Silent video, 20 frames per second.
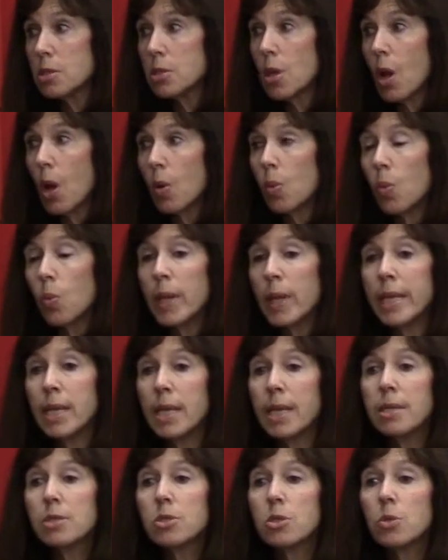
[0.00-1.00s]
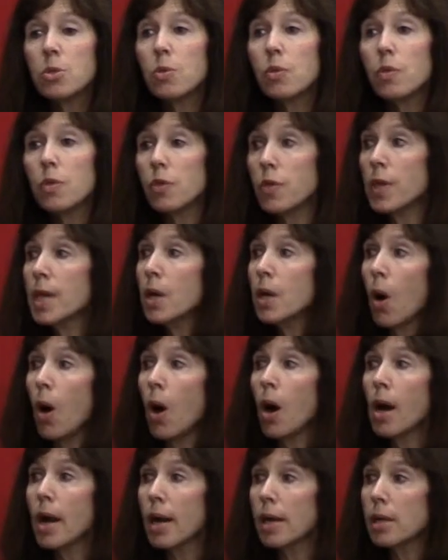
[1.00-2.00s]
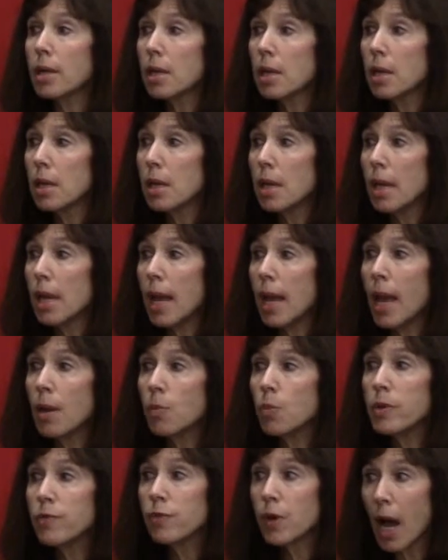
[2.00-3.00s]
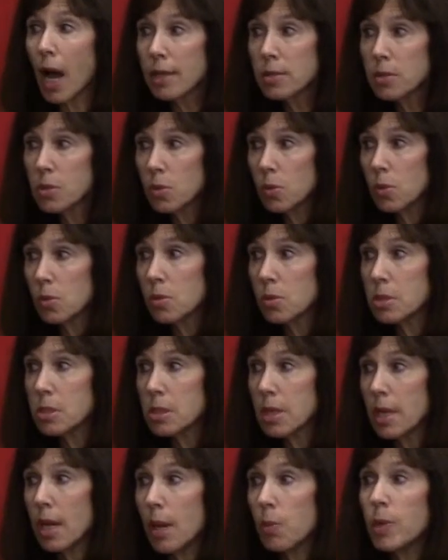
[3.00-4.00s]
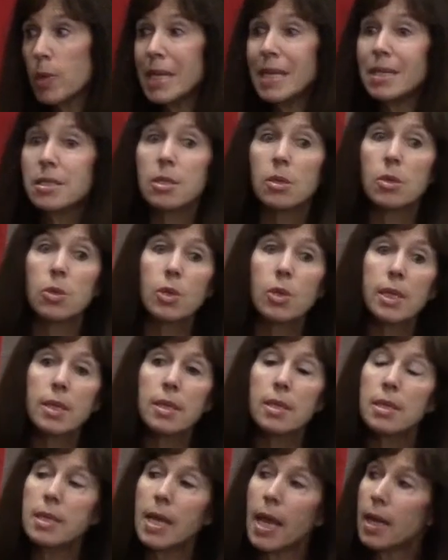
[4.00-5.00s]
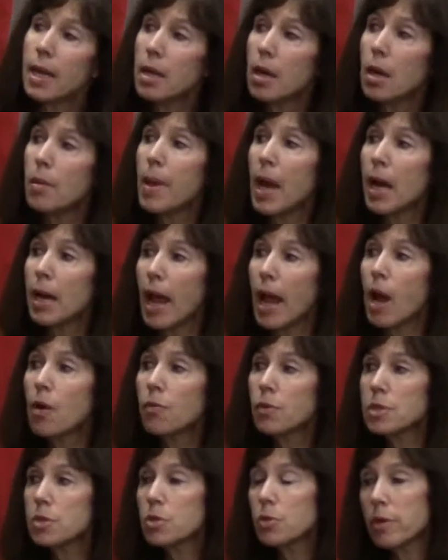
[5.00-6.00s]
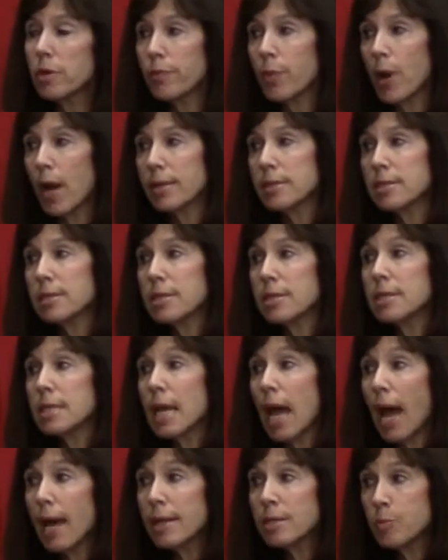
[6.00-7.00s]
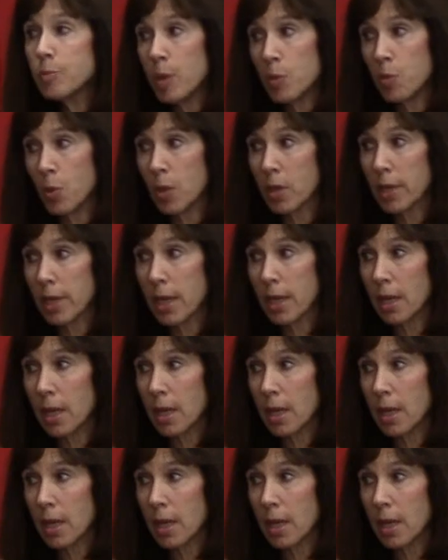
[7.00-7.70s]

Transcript: So we need to think hard, and we've got tools. We need to look at the data about how restorative practices has been working,